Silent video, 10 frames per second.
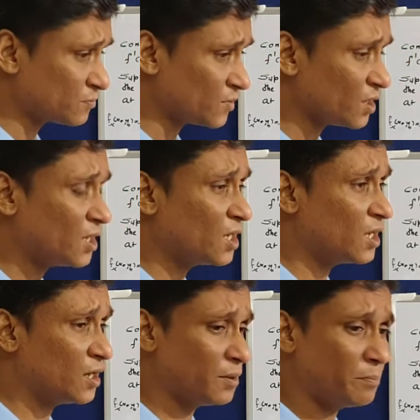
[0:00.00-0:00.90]

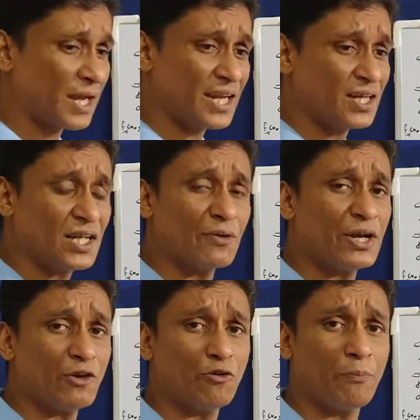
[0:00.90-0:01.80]
by
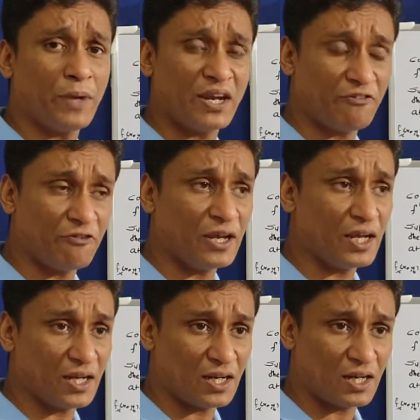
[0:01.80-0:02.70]
derivative
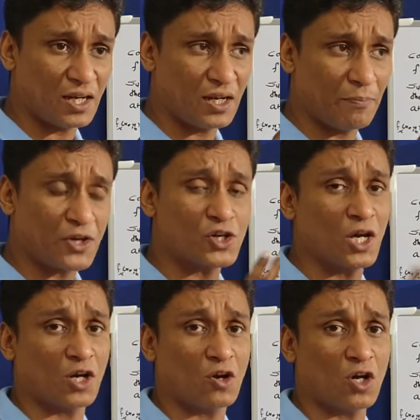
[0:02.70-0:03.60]
we
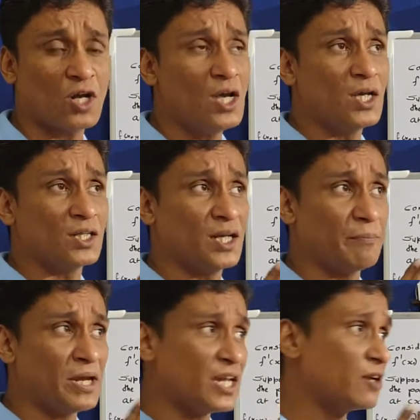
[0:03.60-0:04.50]
measure, or
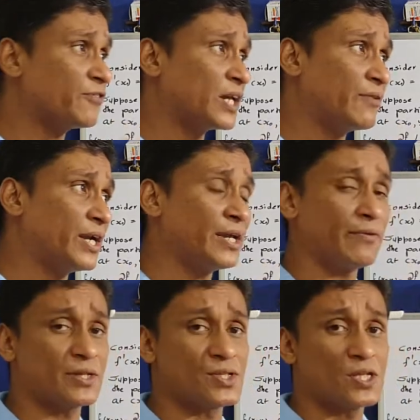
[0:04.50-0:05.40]
the meaning of
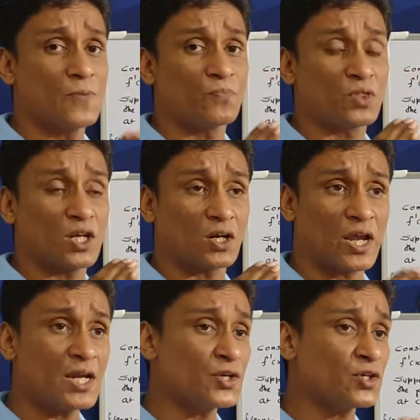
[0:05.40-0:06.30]
derivative is the
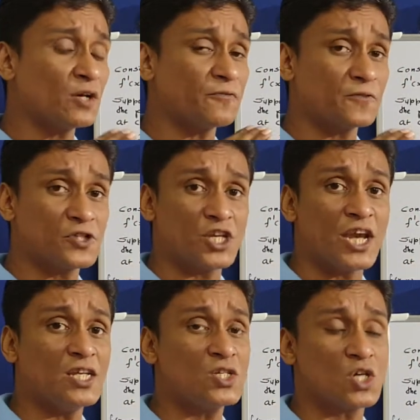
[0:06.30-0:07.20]
rate of
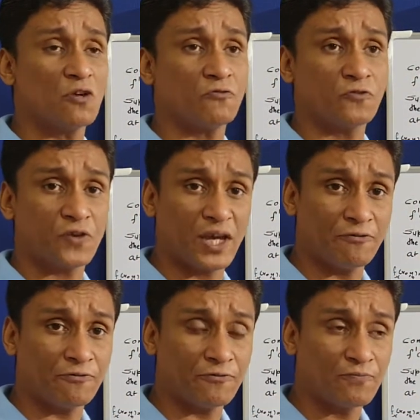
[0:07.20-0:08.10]
change of
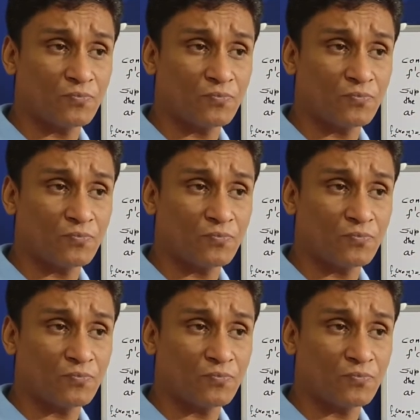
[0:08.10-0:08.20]
f